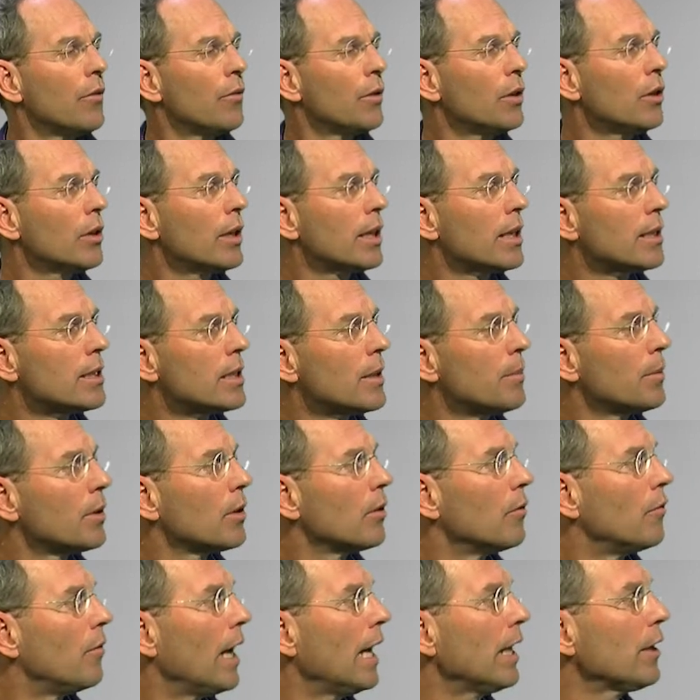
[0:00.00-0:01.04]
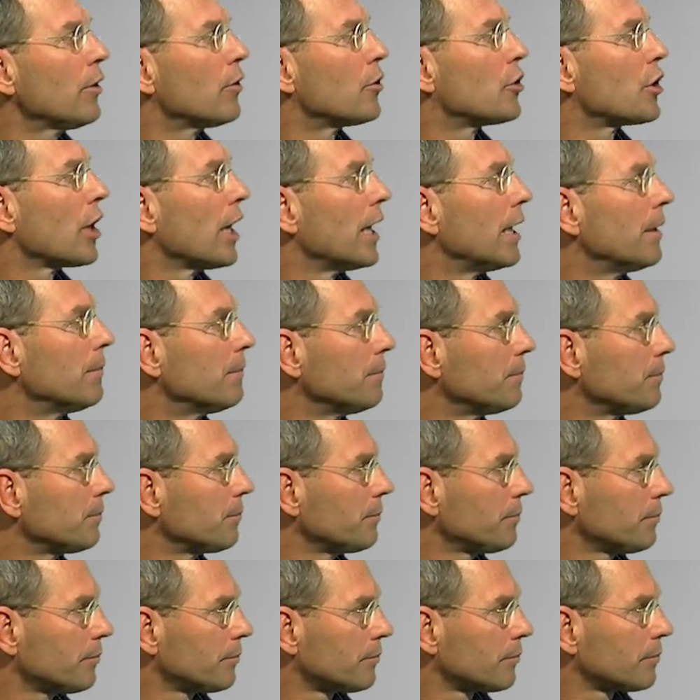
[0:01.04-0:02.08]
If we look at a typical value chain,
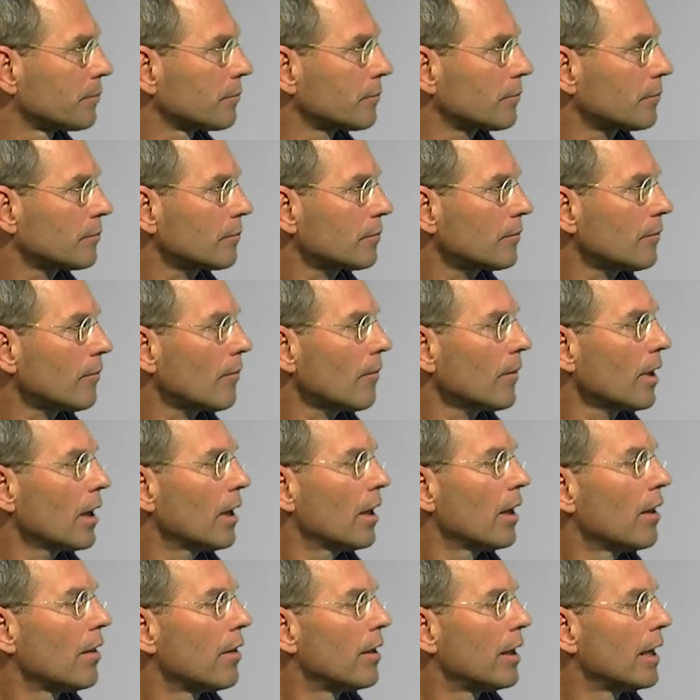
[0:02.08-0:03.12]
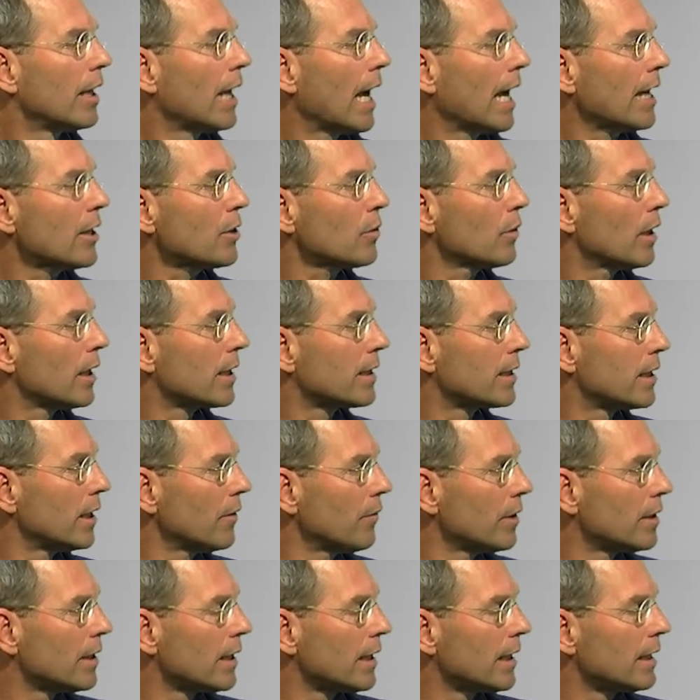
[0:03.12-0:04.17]
the actual
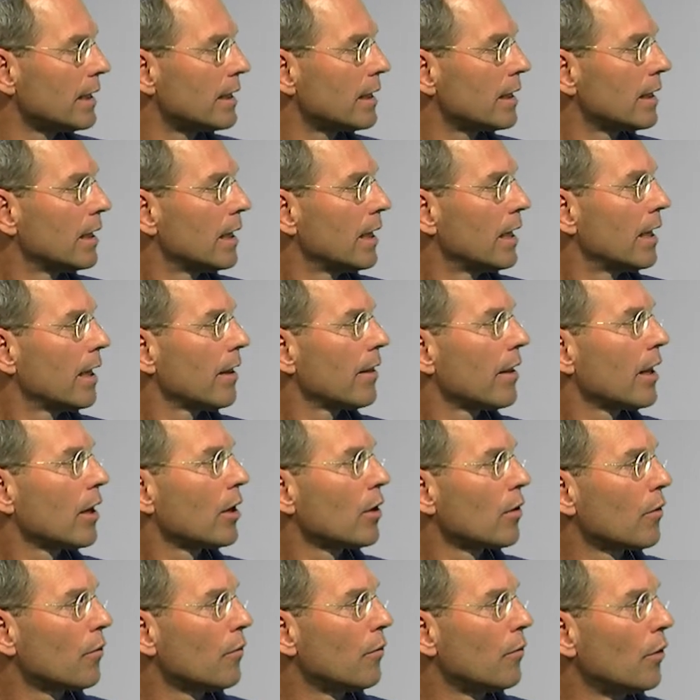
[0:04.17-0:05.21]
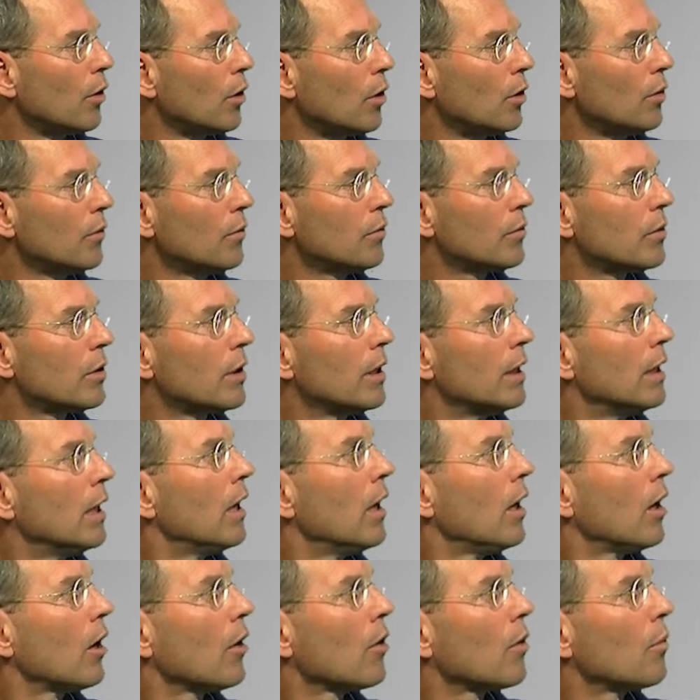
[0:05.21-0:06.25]
activities that are involved
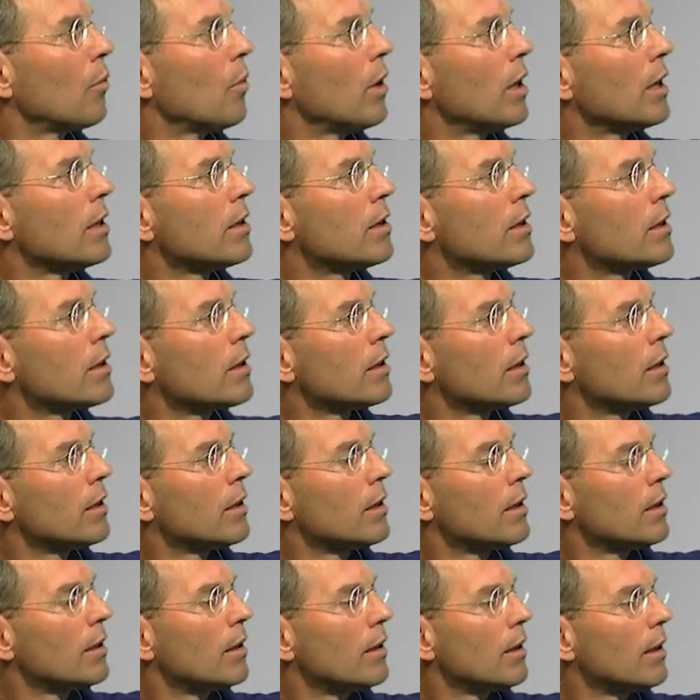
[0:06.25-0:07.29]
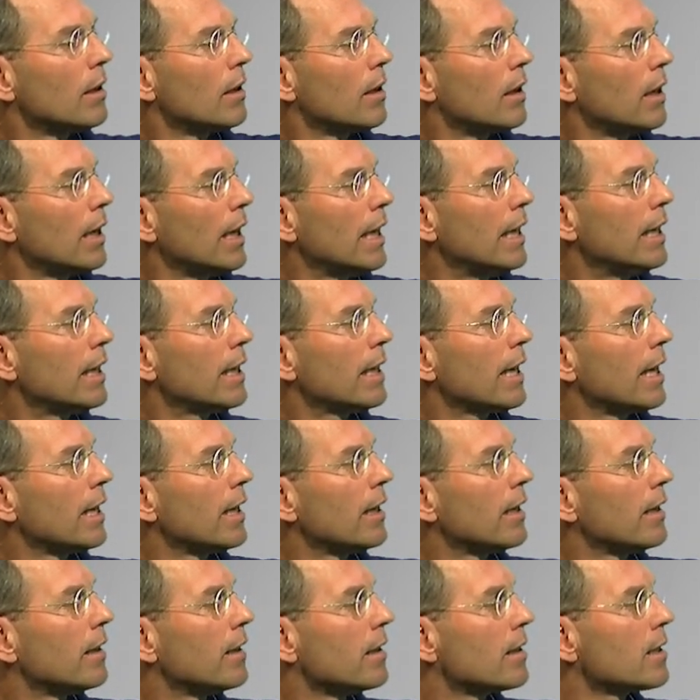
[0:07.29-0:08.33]
are the ones
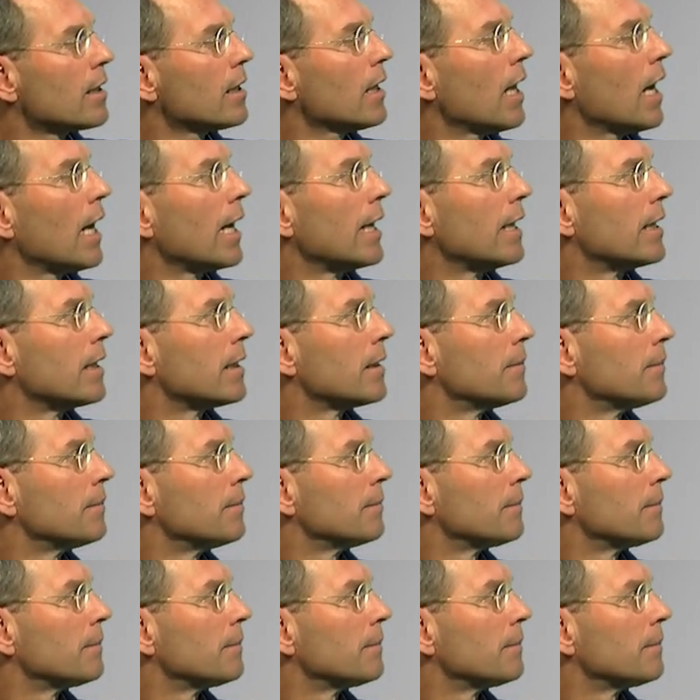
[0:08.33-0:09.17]
indicated in this slide.